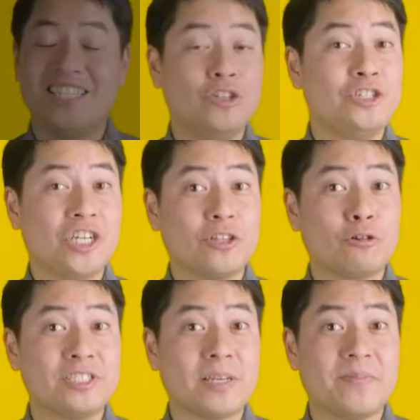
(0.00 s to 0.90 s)
Did you just
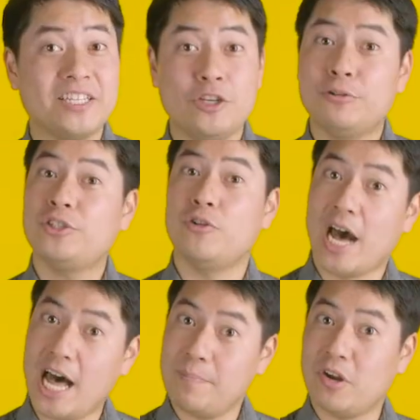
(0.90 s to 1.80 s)
learn something new to
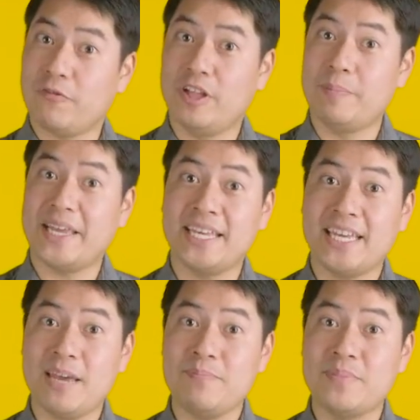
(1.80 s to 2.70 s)
up your filmmaking
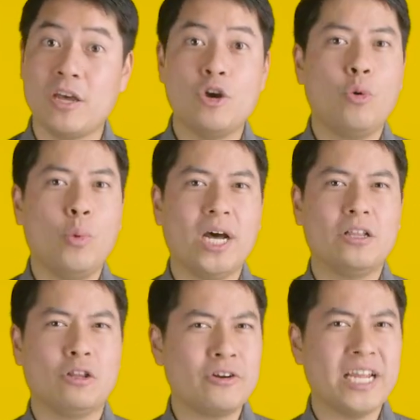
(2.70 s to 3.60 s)
game?
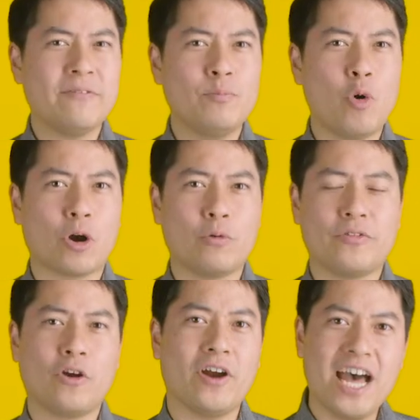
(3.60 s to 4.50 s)
Well, learn even more
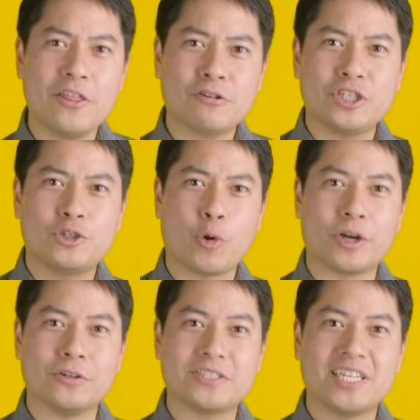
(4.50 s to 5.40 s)
with our other
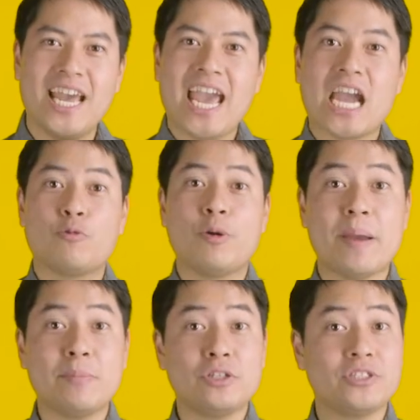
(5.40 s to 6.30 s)
tutorials. And
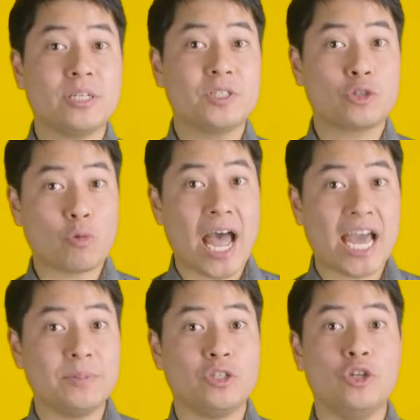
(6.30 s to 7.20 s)
remember to
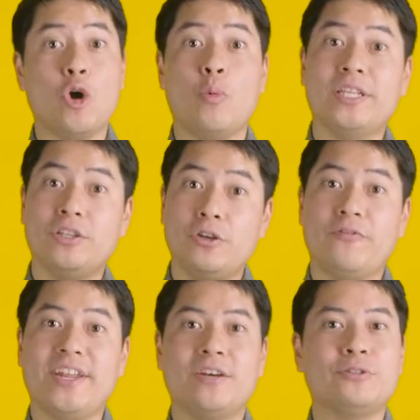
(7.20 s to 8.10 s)
subscribe to know when new
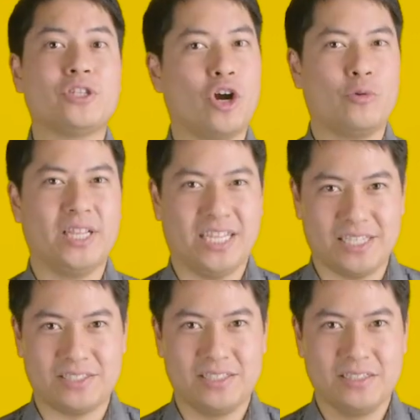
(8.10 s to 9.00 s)
videos are
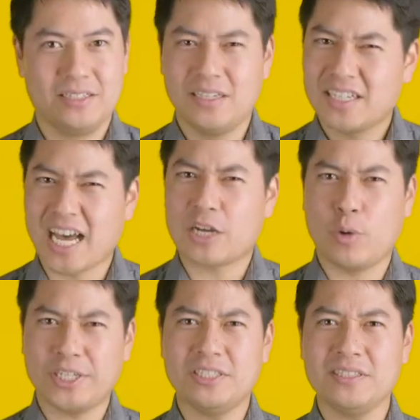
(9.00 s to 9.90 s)
released. Got
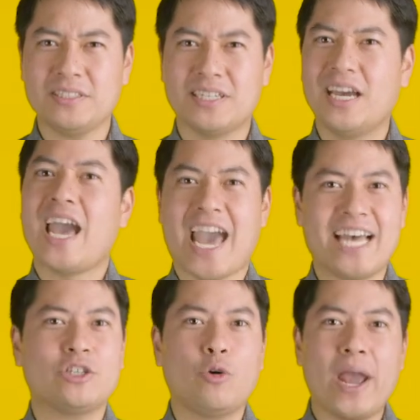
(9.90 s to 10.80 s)
questions?
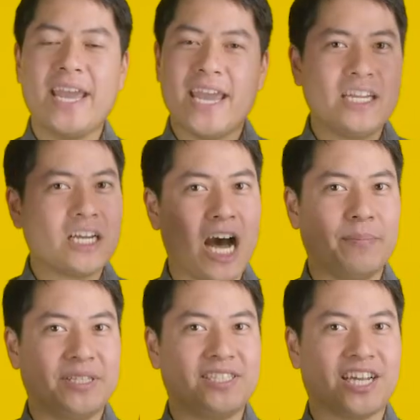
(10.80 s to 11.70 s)
Ask away in the
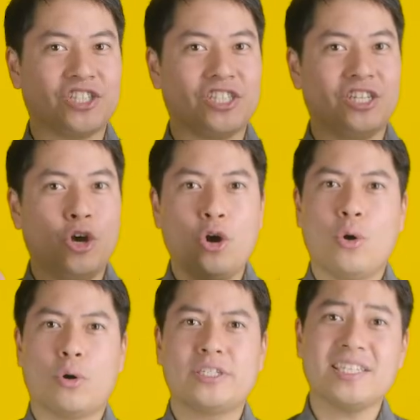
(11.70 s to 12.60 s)
comments section,
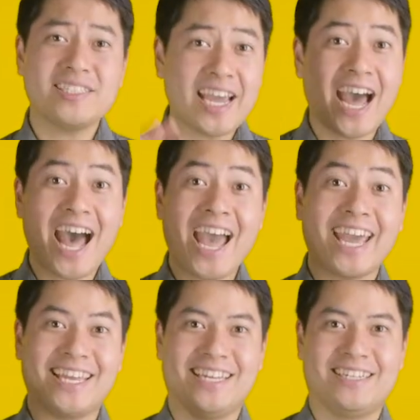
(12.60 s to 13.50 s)
or just say
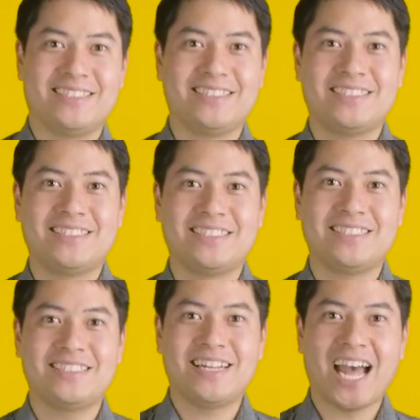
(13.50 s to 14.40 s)
hi.
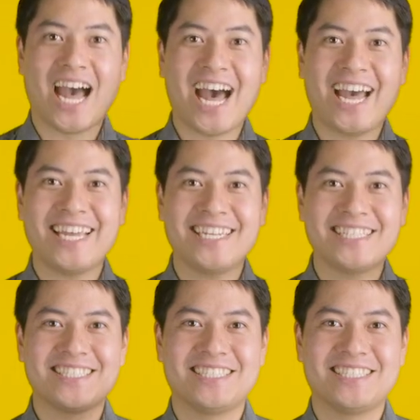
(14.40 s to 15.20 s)
Hi.